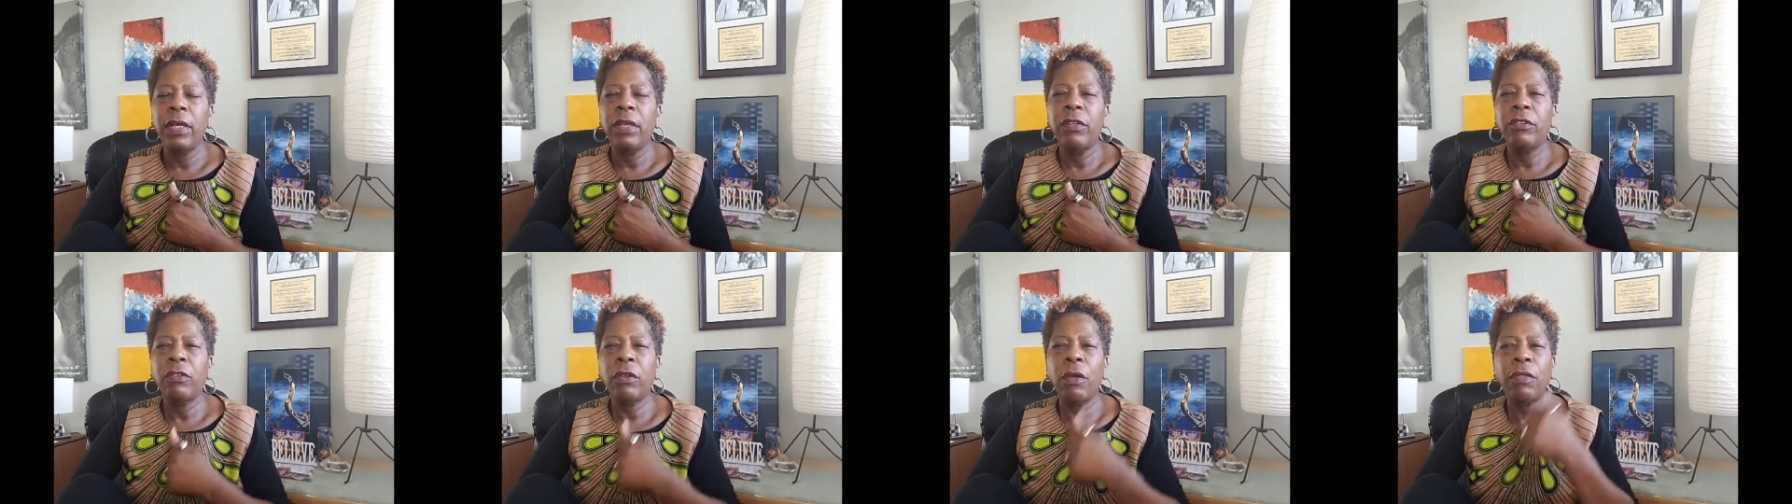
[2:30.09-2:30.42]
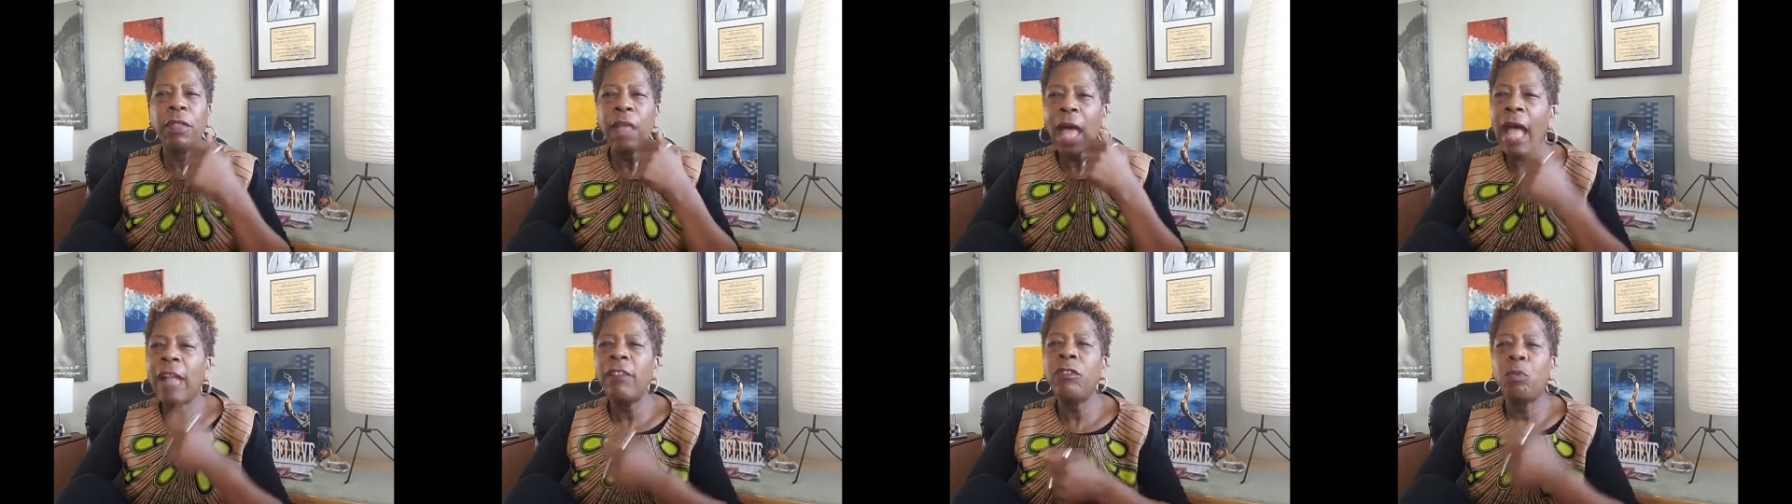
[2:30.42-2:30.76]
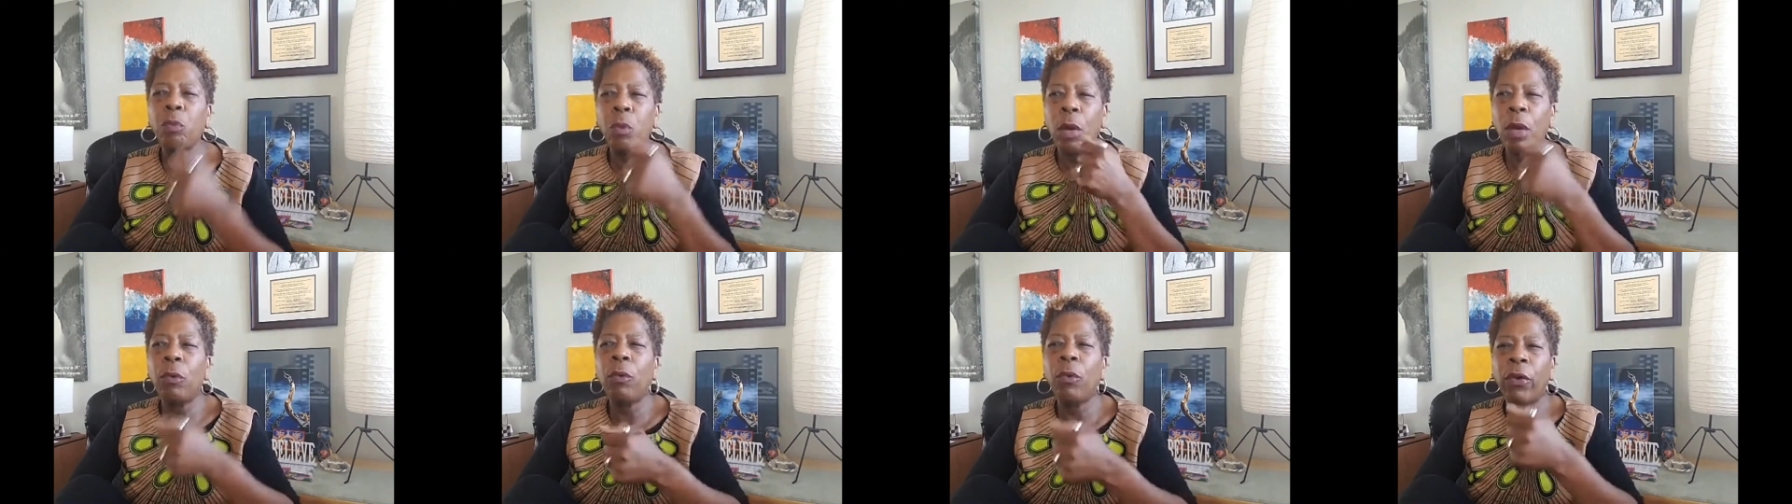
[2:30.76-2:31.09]
So that's
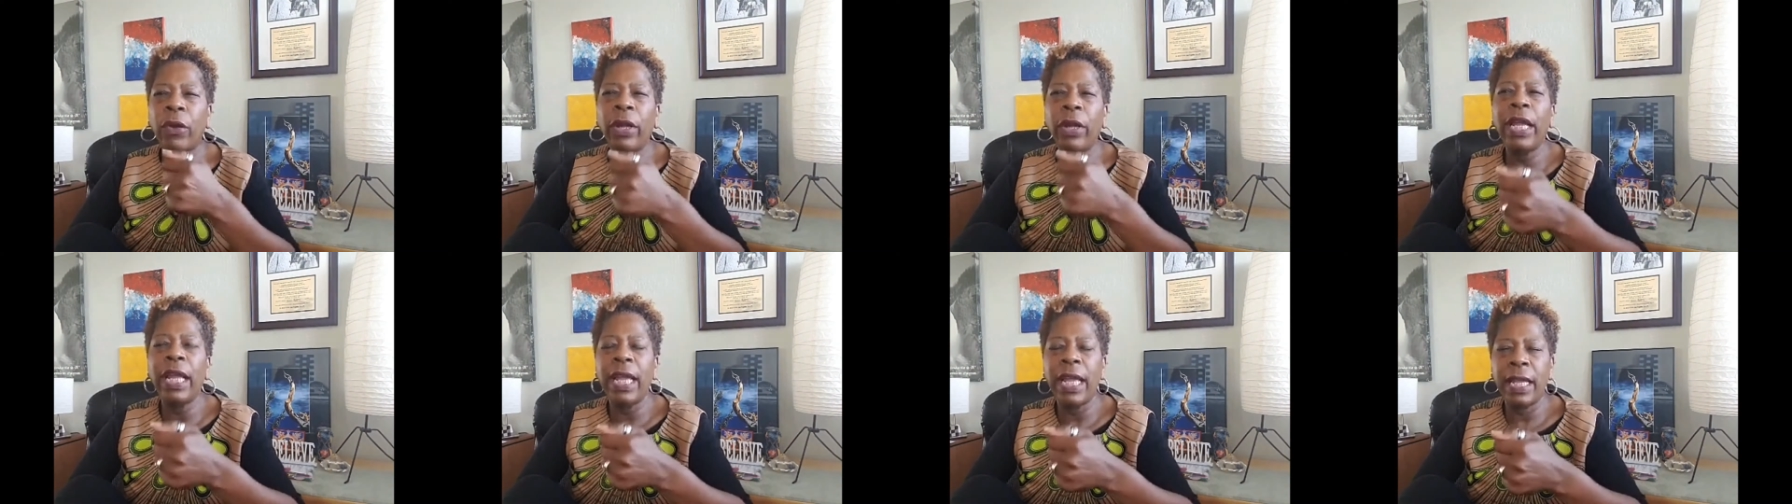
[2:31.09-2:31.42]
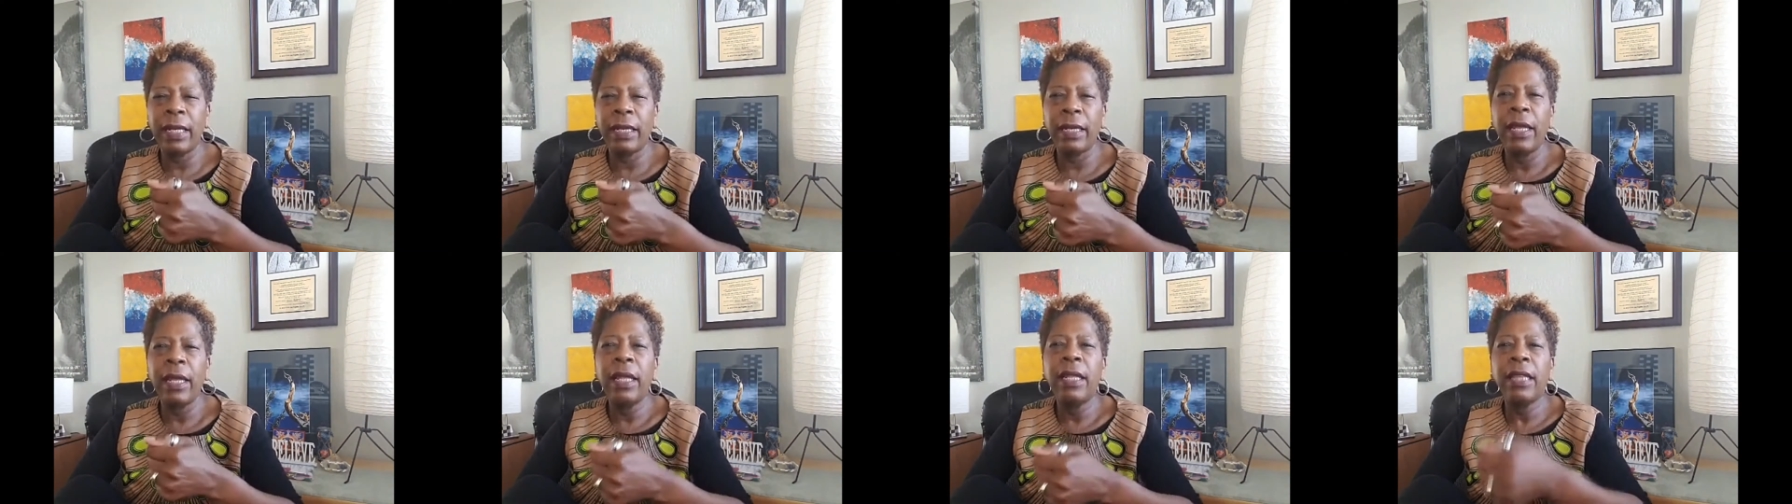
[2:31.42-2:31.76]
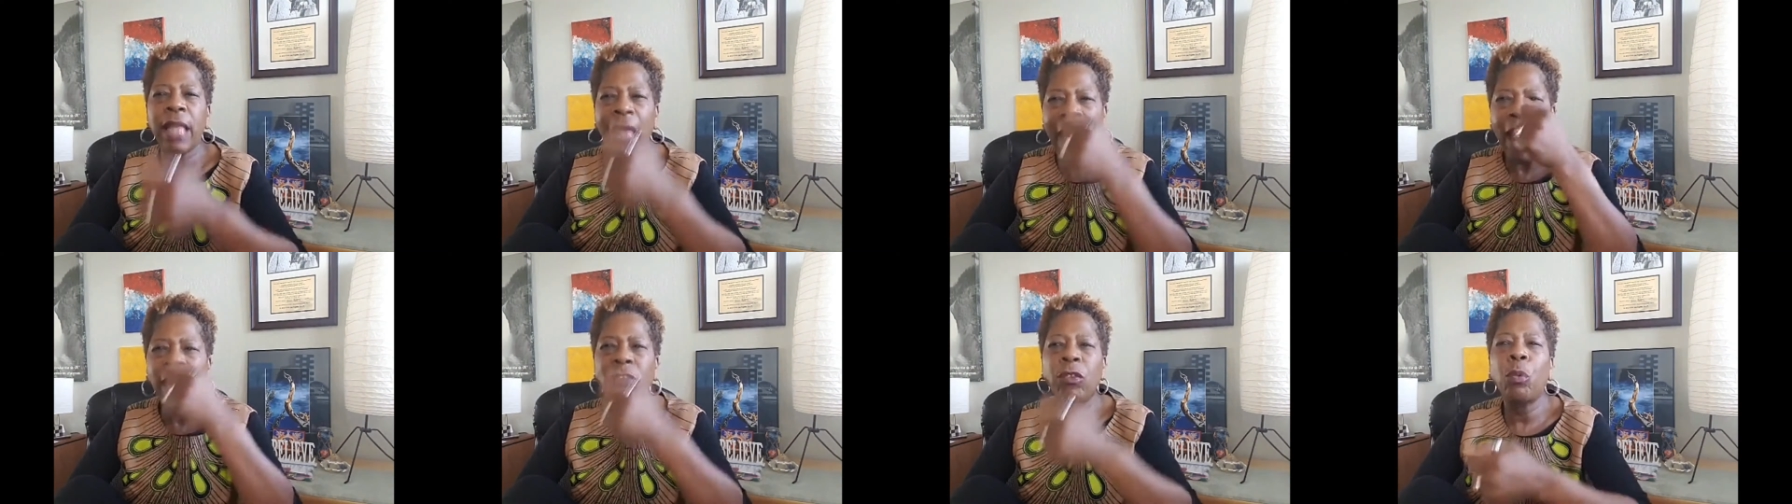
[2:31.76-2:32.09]
what we're in.
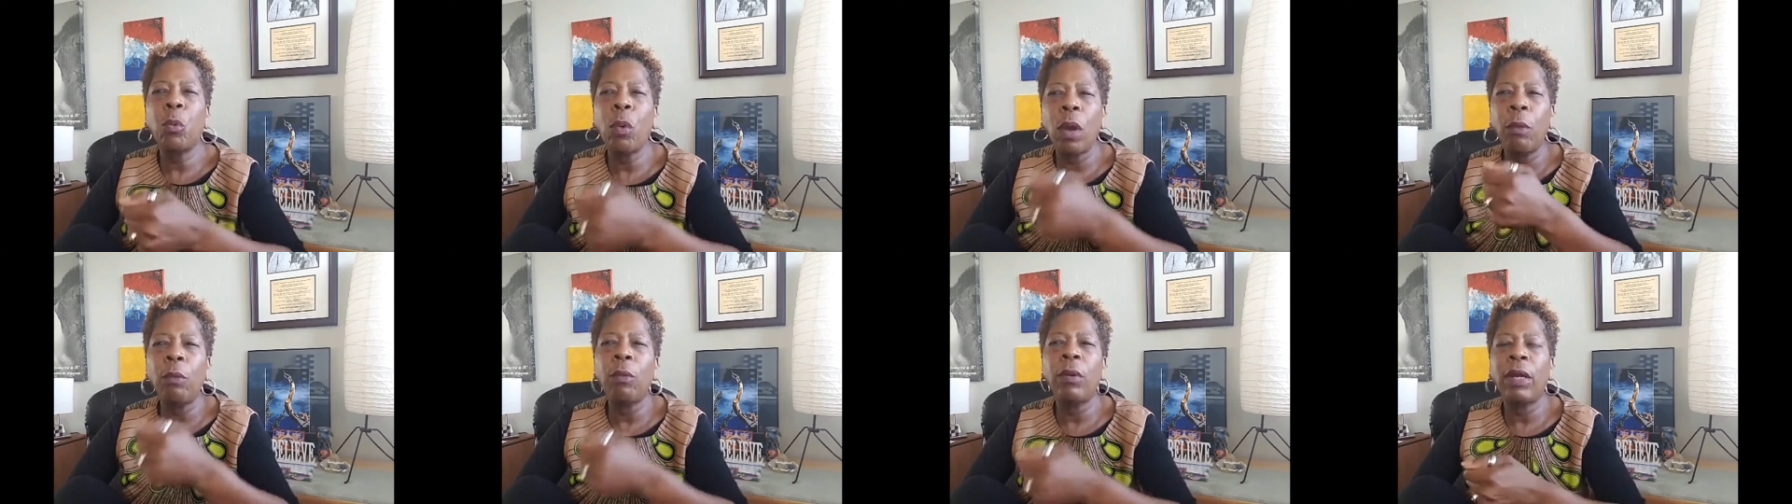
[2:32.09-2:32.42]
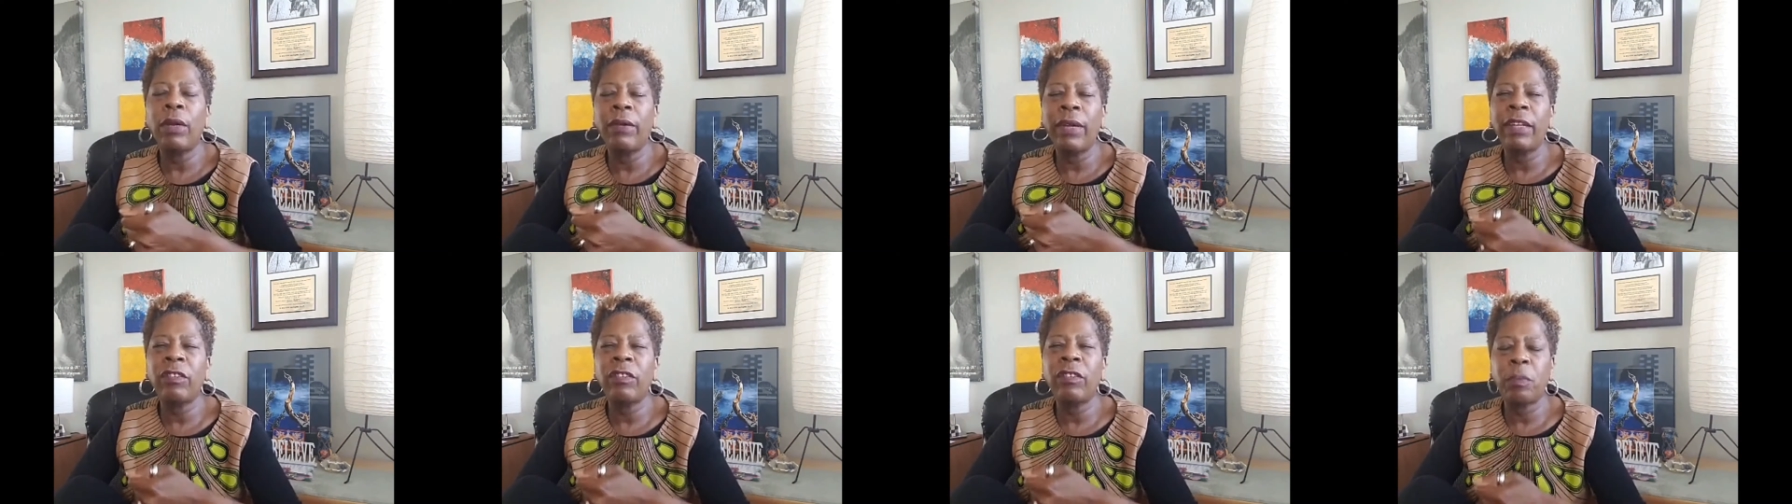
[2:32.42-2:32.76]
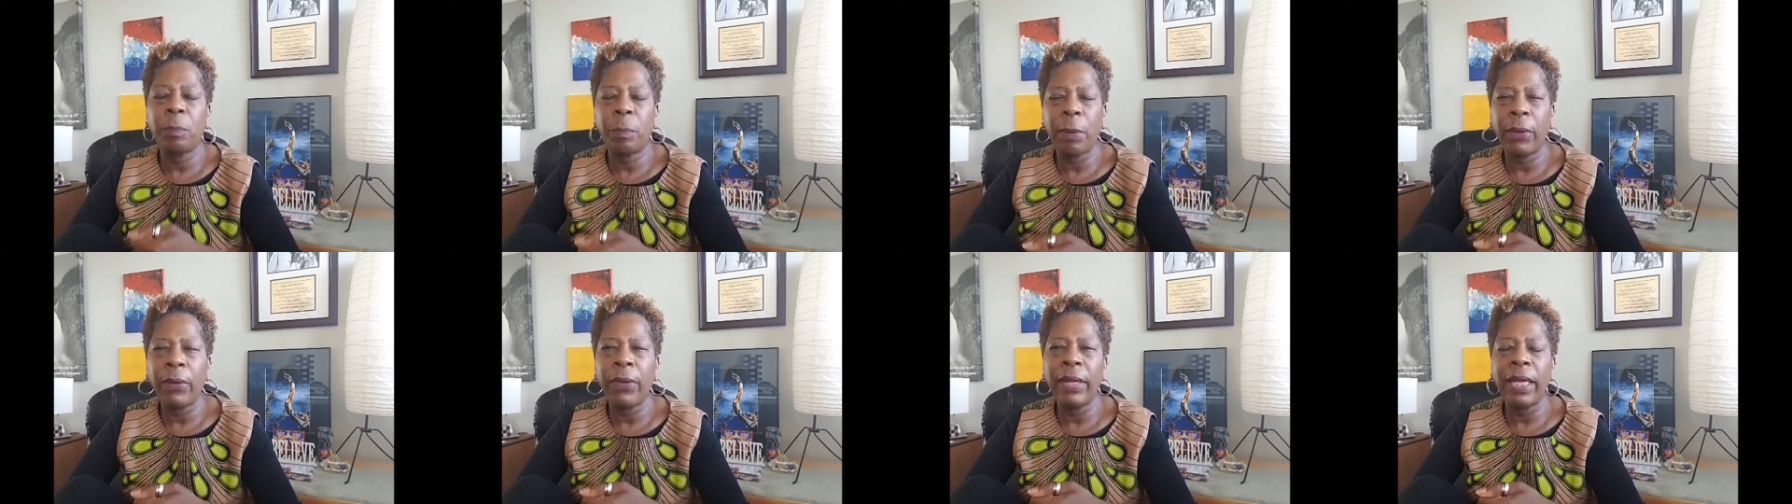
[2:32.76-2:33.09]
That's what we're
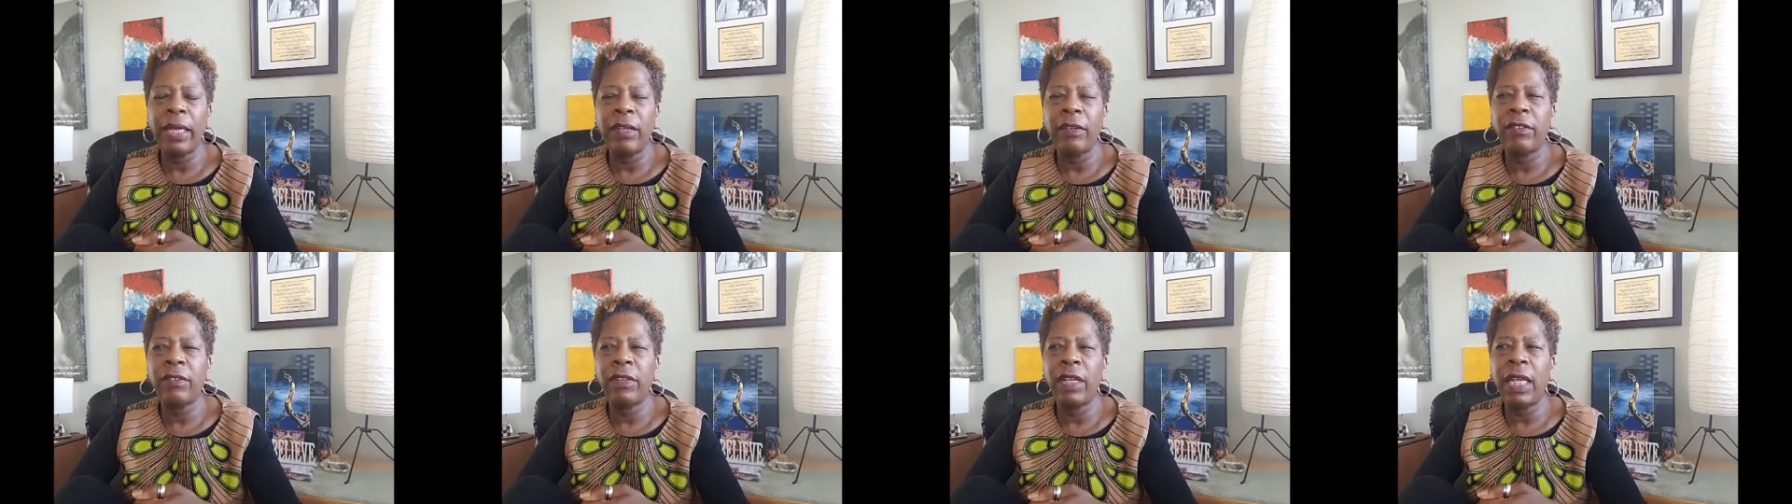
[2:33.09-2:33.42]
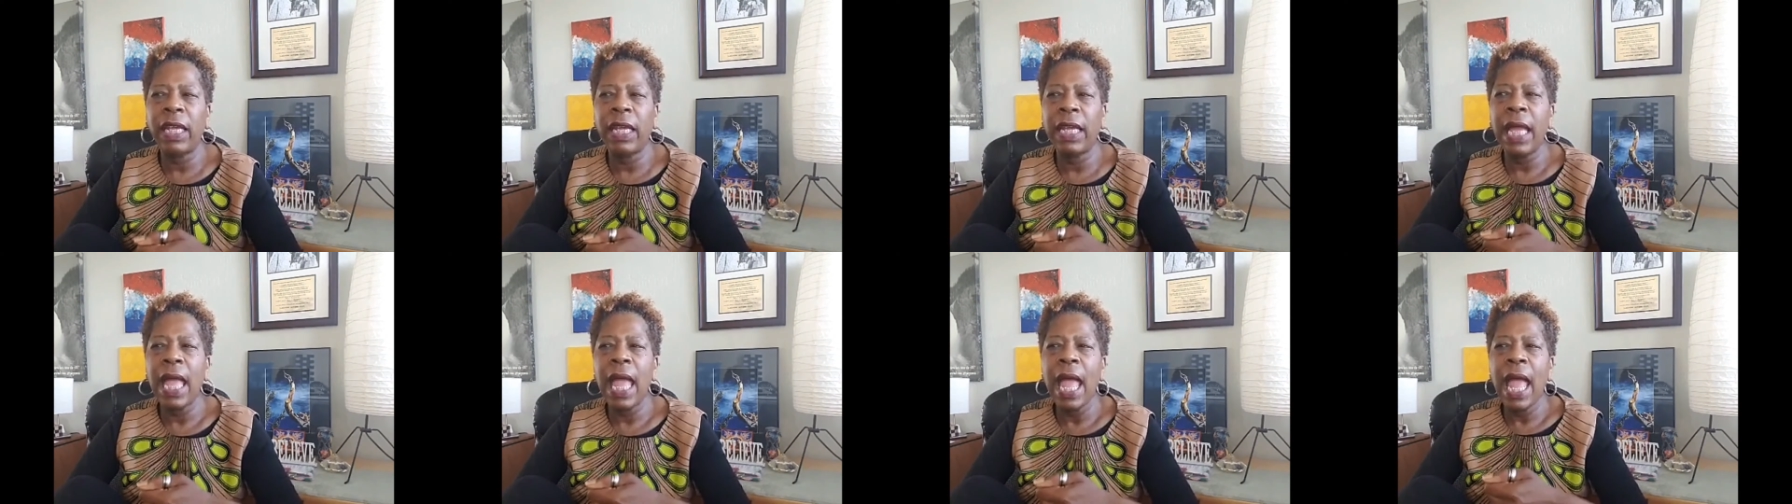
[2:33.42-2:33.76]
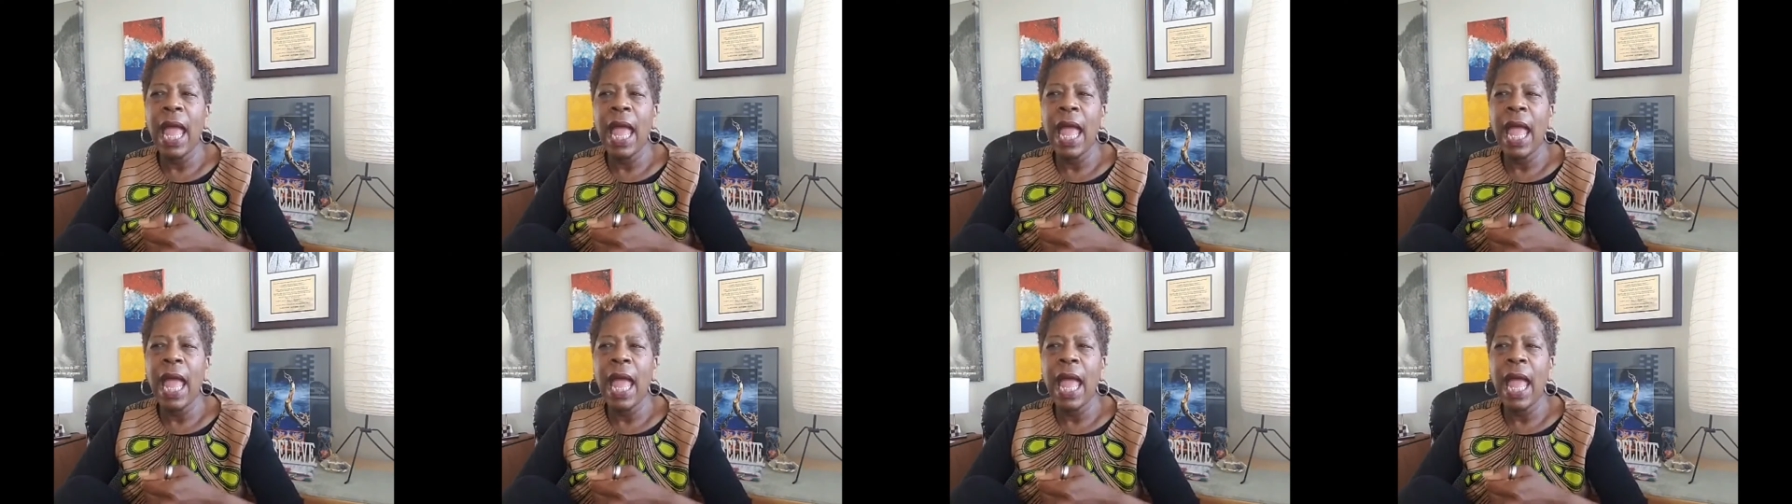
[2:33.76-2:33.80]
experiencing.